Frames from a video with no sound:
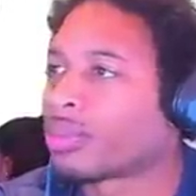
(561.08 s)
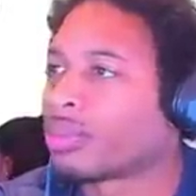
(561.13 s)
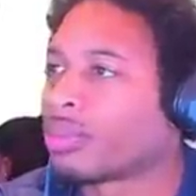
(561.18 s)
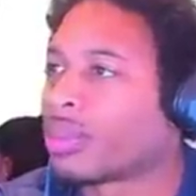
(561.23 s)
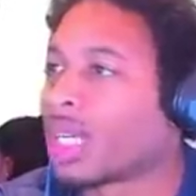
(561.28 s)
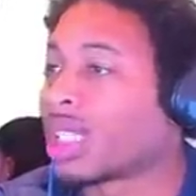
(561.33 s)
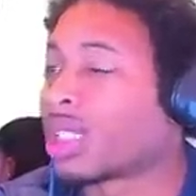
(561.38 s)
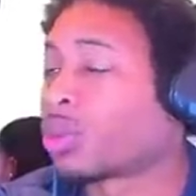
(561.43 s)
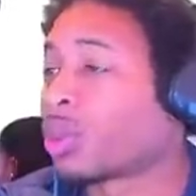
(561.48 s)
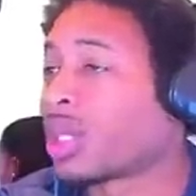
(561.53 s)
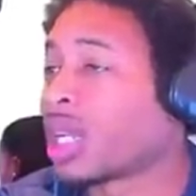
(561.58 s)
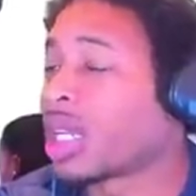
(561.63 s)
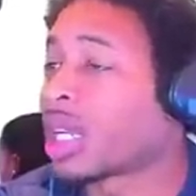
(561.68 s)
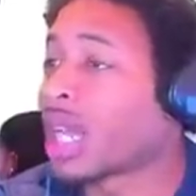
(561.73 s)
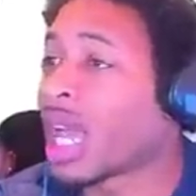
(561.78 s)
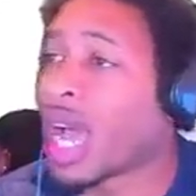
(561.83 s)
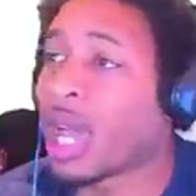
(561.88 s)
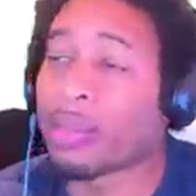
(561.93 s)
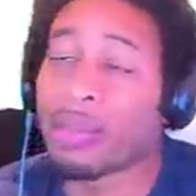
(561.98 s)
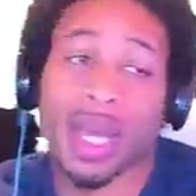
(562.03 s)
that's what they
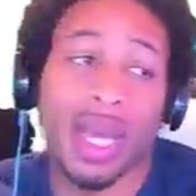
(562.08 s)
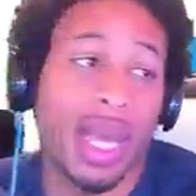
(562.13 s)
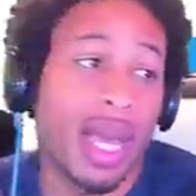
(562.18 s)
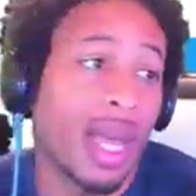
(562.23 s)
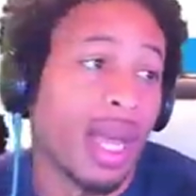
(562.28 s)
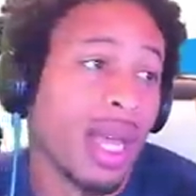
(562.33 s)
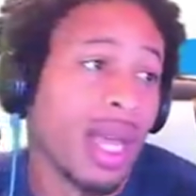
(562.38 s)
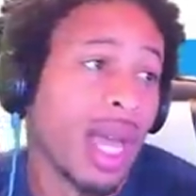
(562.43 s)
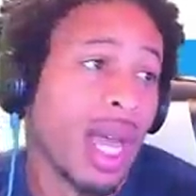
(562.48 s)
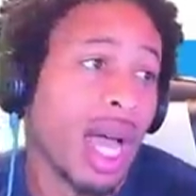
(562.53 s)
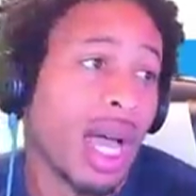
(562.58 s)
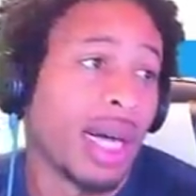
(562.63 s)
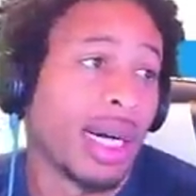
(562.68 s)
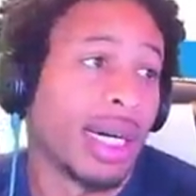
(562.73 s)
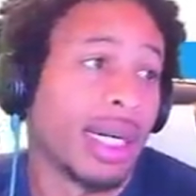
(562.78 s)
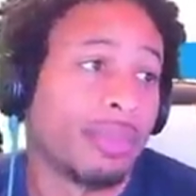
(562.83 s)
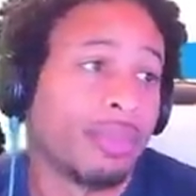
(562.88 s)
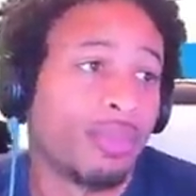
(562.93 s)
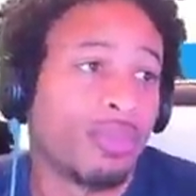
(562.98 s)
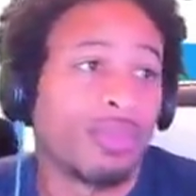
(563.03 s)
got, man.
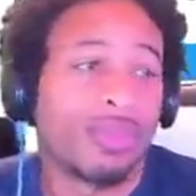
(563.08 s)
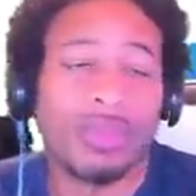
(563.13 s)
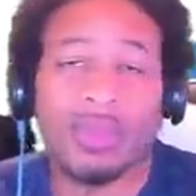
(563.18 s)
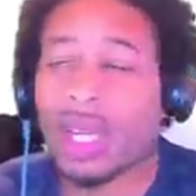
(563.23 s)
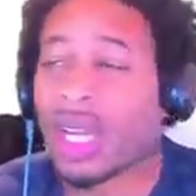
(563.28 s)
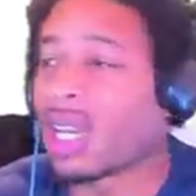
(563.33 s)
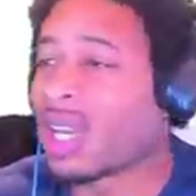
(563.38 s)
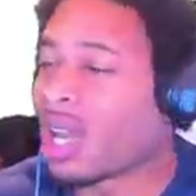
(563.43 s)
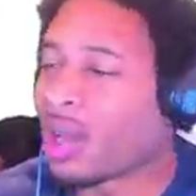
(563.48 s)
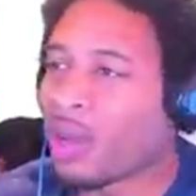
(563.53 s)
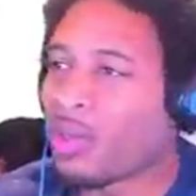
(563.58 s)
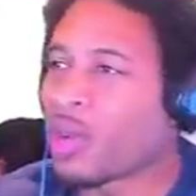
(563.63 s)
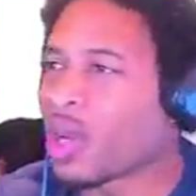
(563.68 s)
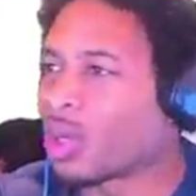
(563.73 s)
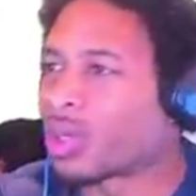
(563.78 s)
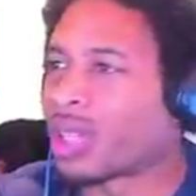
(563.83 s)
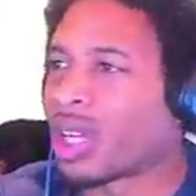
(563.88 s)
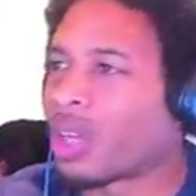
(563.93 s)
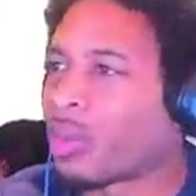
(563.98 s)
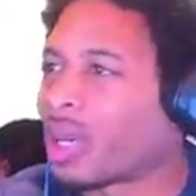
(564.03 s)
Um, and, and, we're
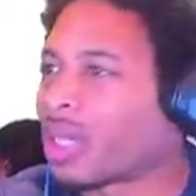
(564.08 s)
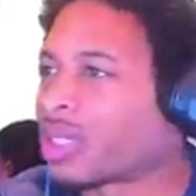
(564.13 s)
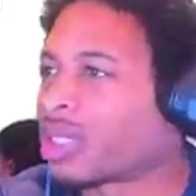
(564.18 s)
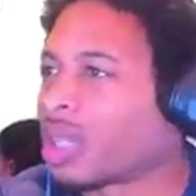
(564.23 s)
gonna talk about